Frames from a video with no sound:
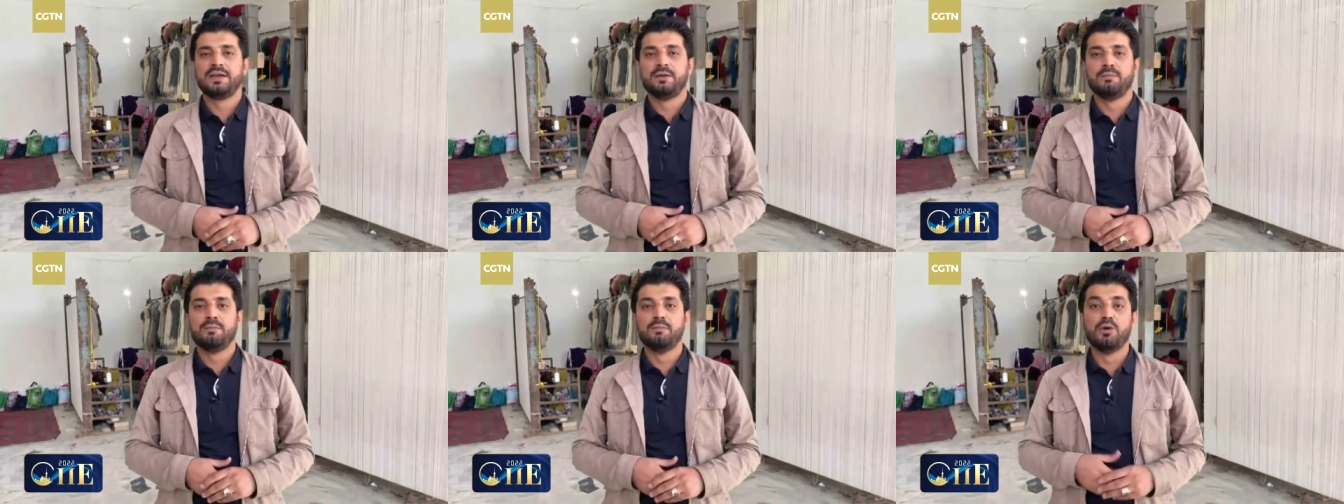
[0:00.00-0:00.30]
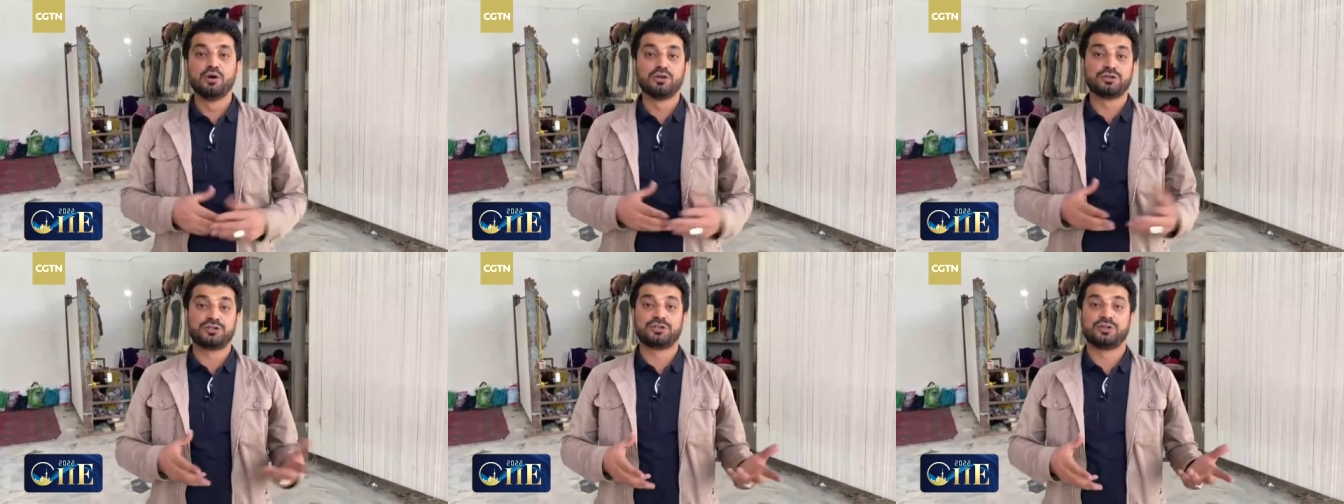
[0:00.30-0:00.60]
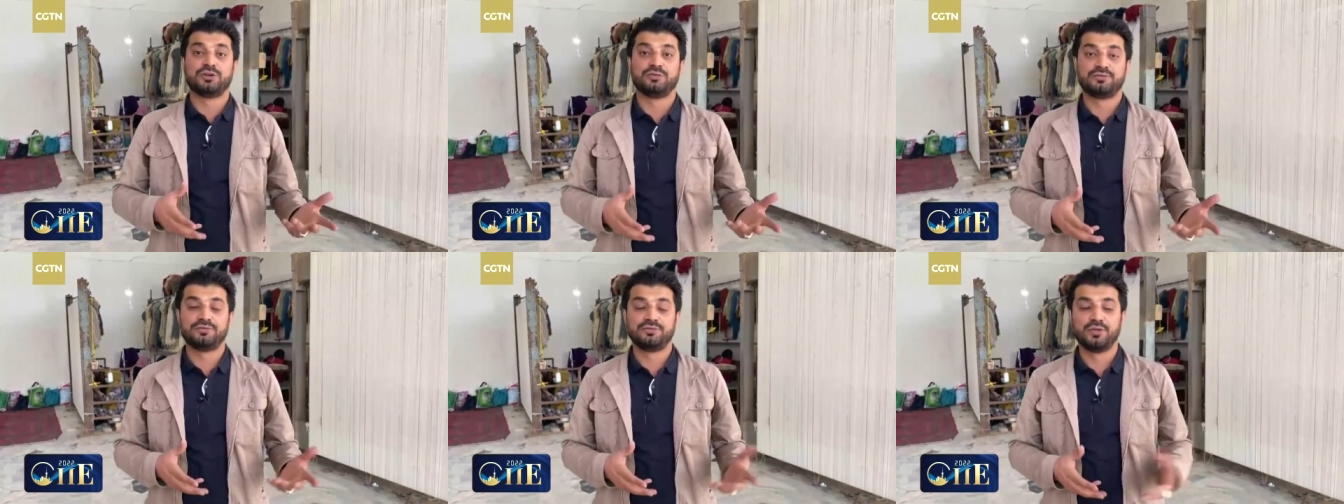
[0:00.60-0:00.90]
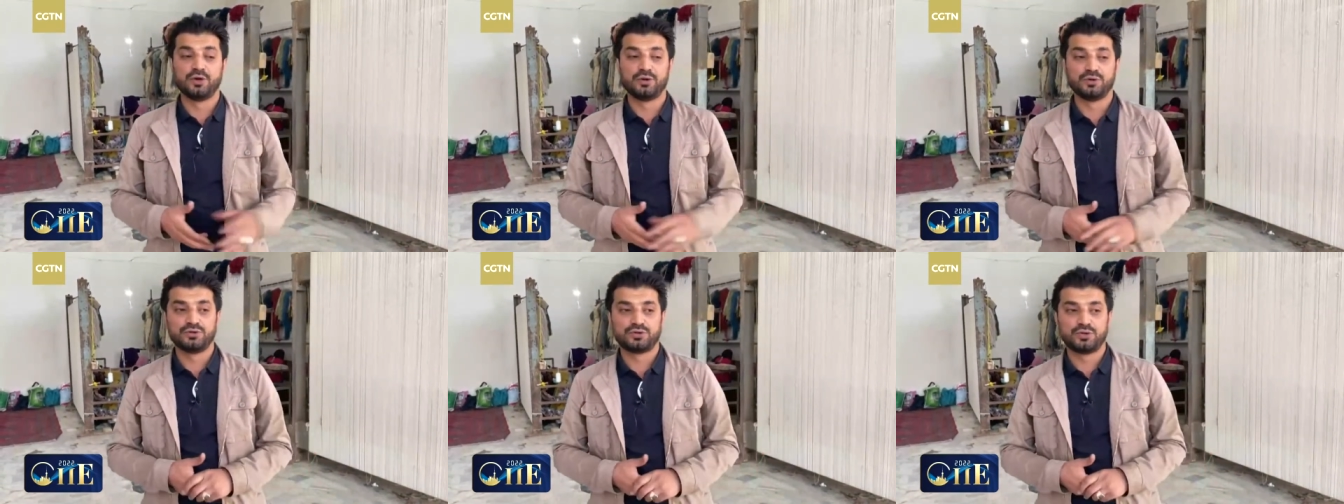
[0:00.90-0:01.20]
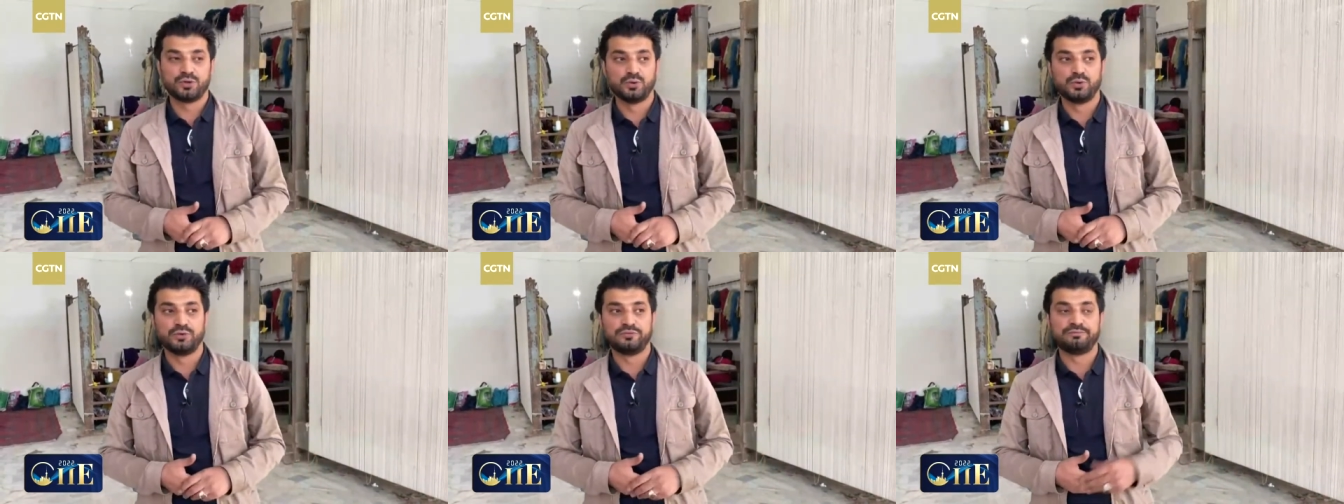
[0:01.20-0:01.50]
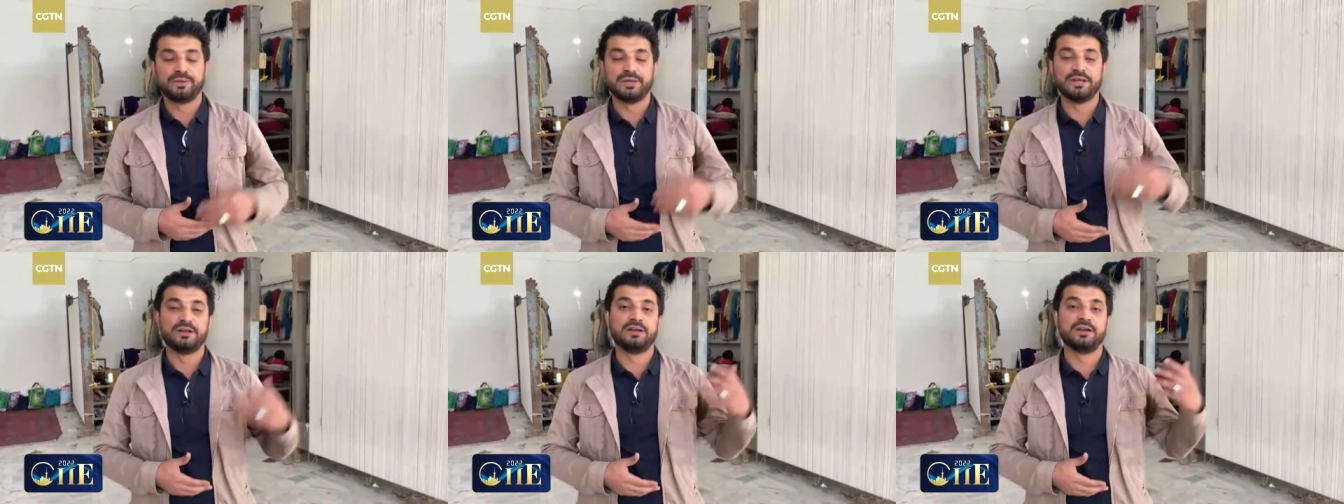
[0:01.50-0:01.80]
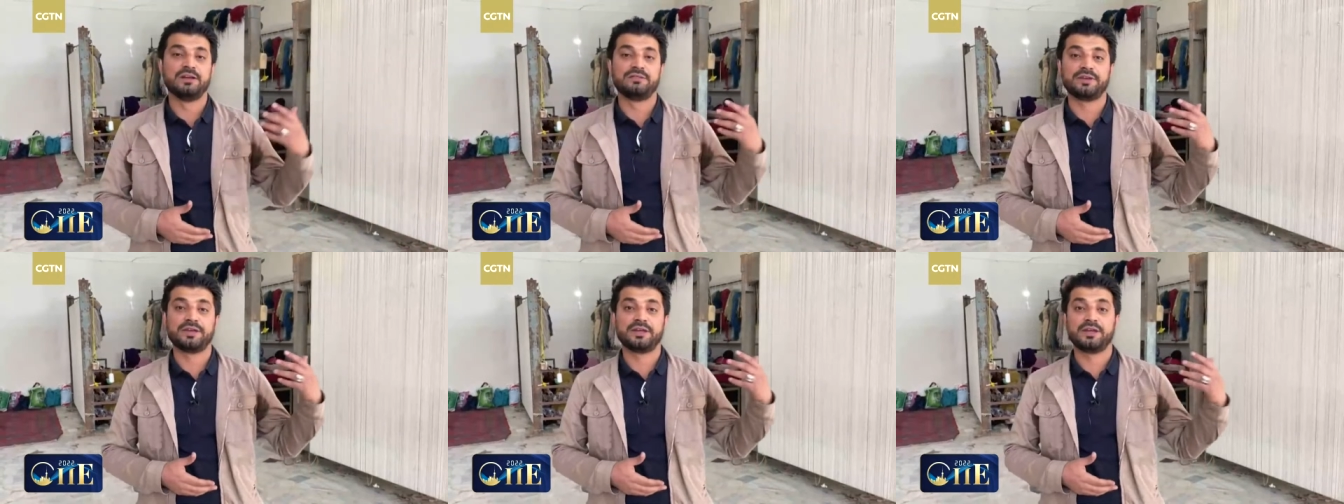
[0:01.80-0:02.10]
most of those who have been
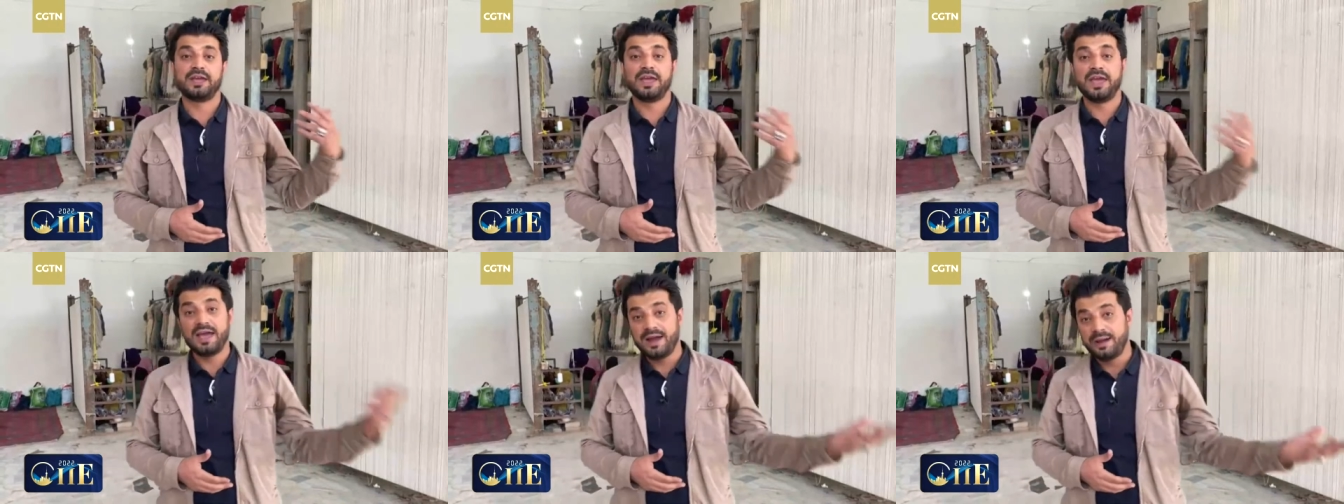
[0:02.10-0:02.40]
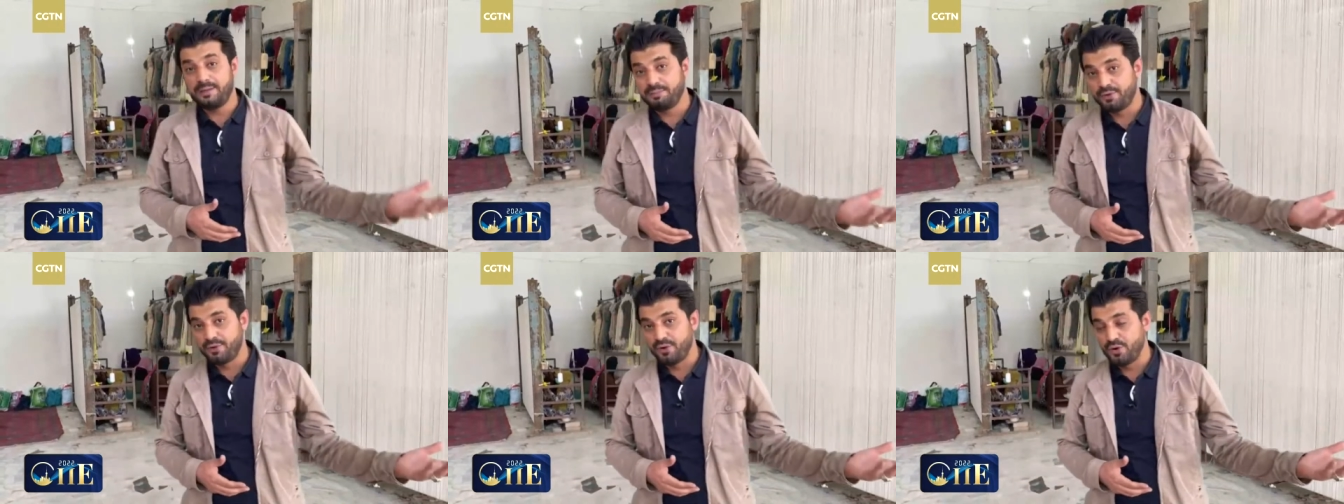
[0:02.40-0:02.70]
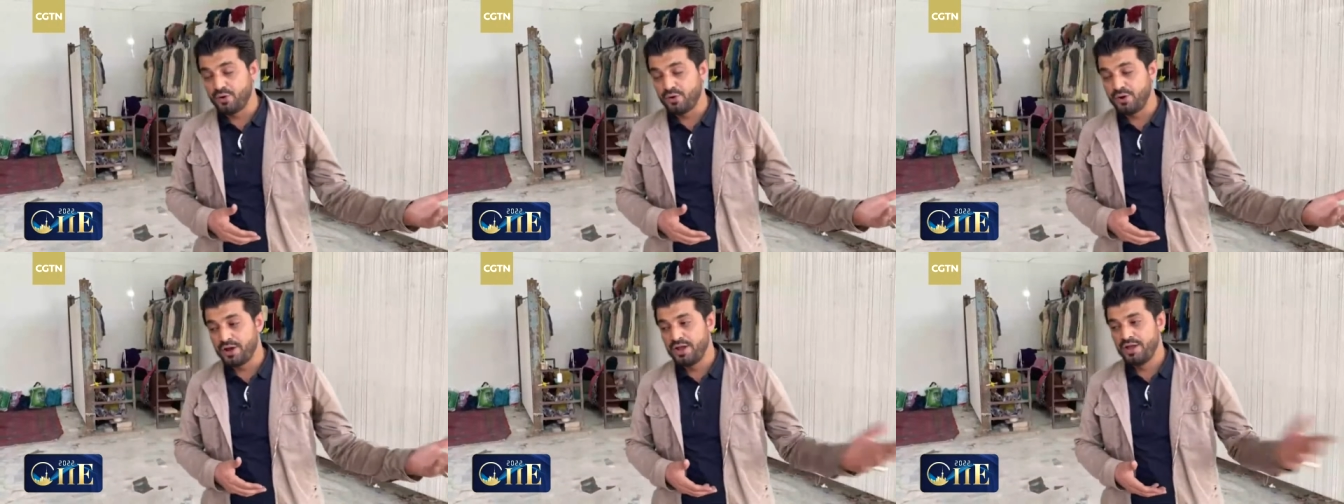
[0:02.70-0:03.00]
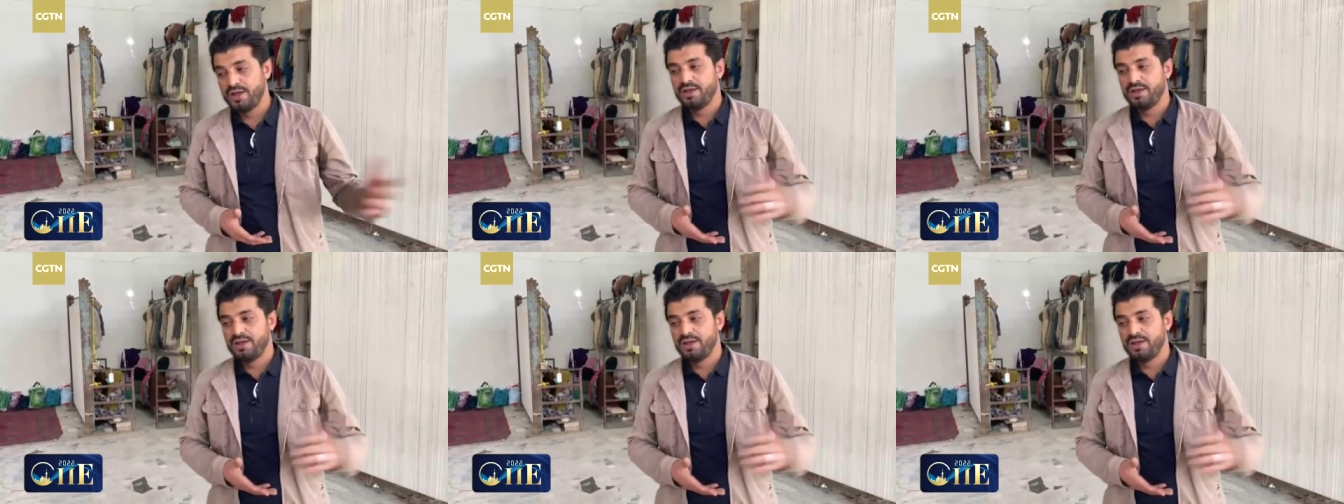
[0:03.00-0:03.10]
living abroad,